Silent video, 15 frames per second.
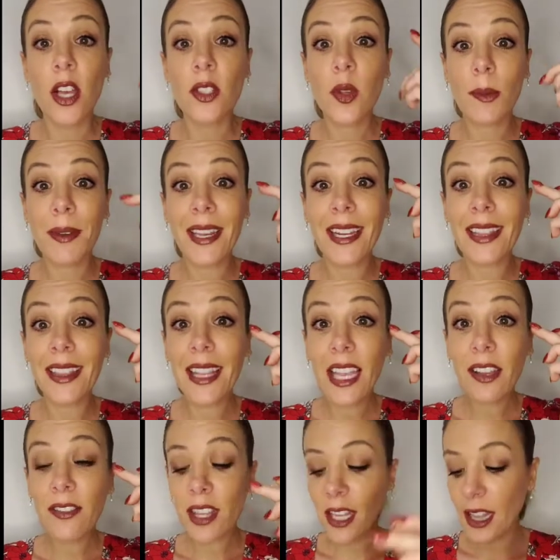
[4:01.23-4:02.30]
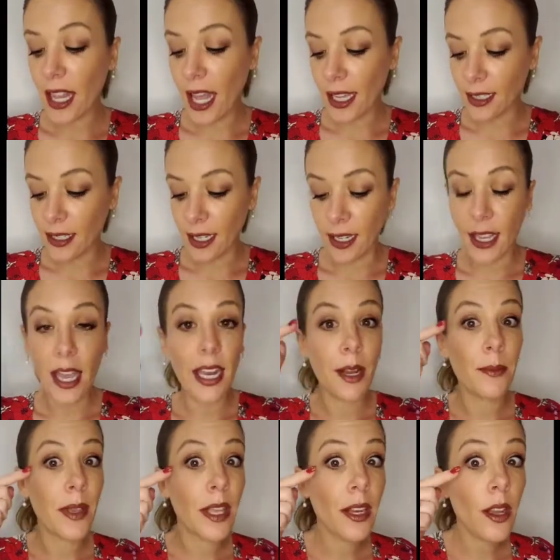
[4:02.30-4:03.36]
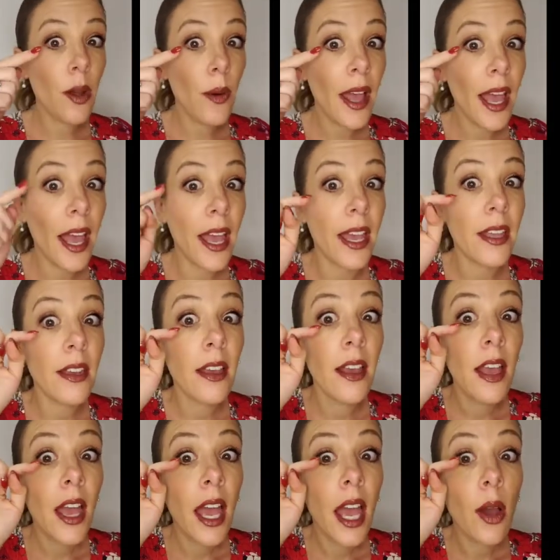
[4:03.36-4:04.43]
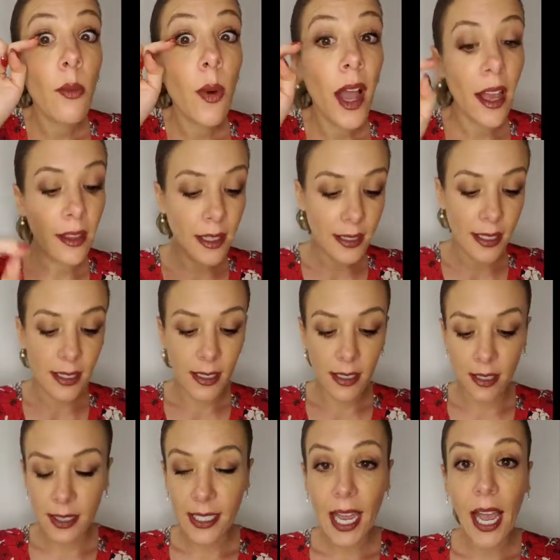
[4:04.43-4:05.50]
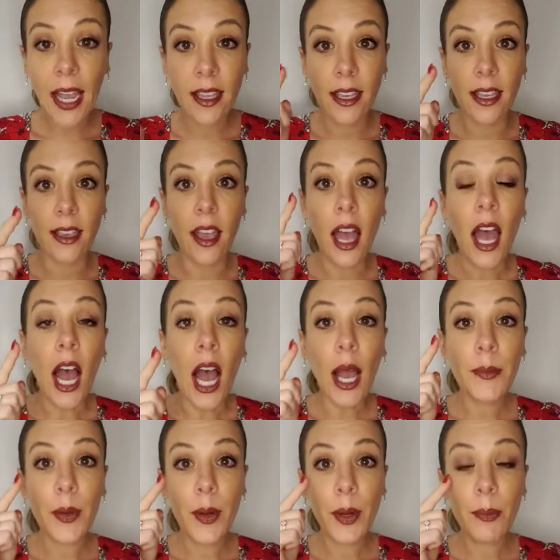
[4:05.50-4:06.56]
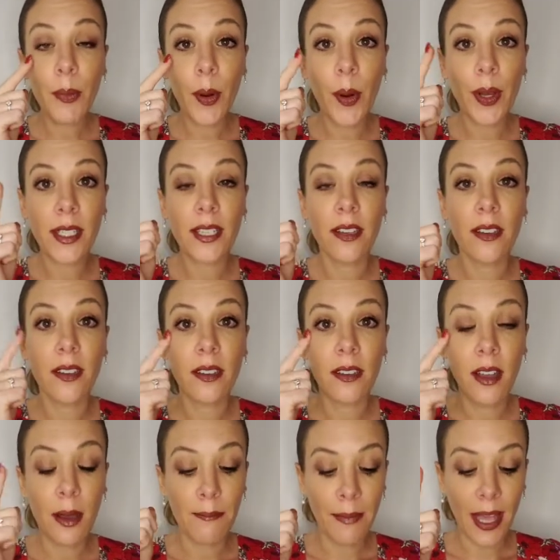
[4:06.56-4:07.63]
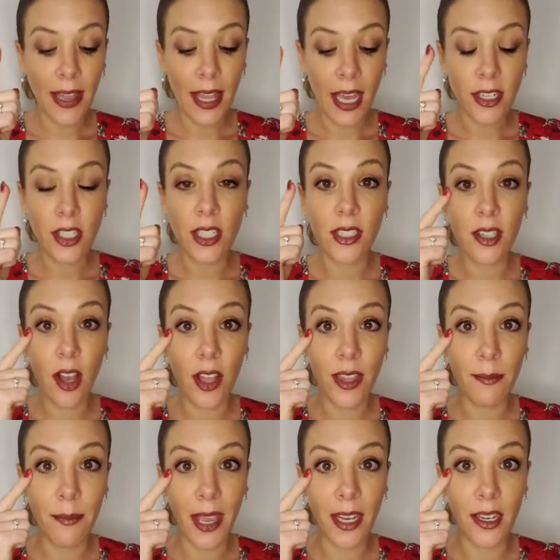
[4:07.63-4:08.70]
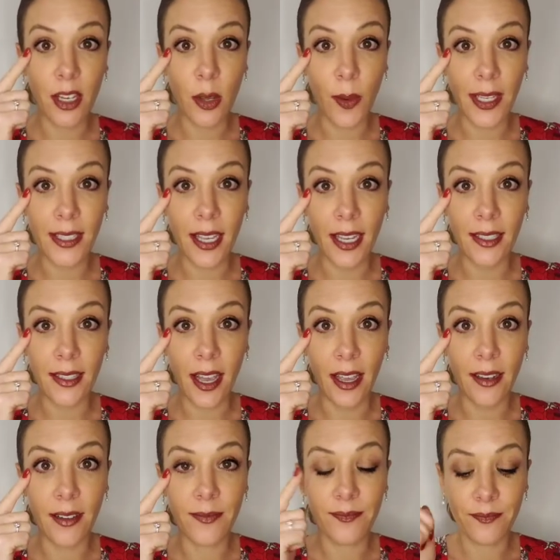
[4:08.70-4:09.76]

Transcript: So I'm gonna leave the classic and I'm gonna go ahead and while this is still tacky, I'm gonna put my lashes on the Made in USA side.